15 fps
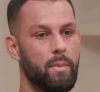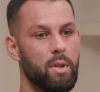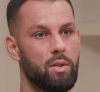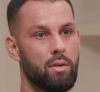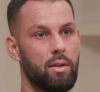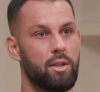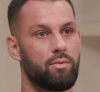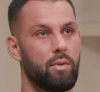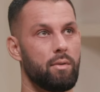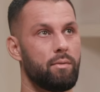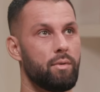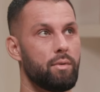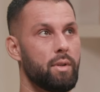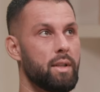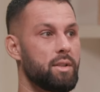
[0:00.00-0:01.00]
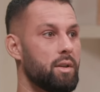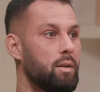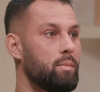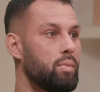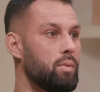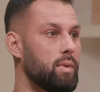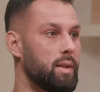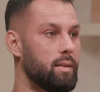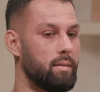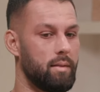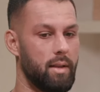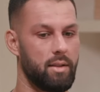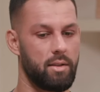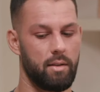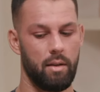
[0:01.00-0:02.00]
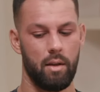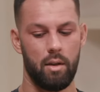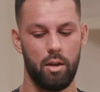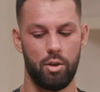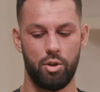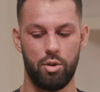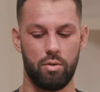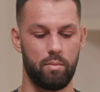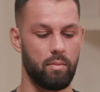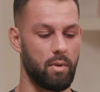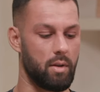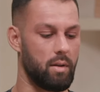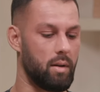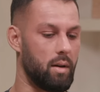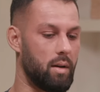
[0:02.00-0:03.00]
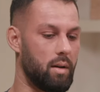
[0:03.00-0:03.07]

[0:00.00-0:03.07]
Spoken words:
So let's run through an example then. Let's assume that